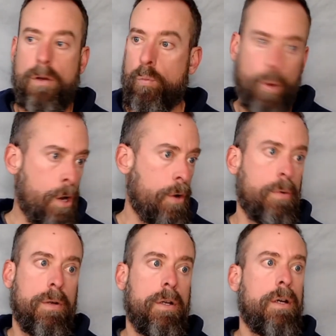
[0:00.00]
Whoa,
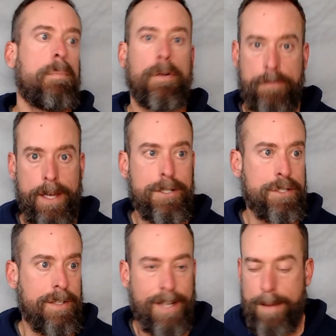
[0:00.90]

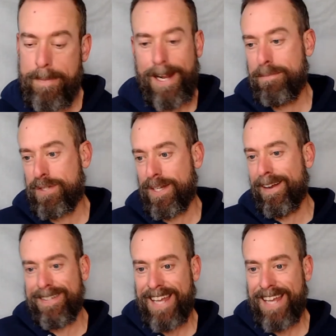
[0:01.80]
perfection. I mean, I'm serious.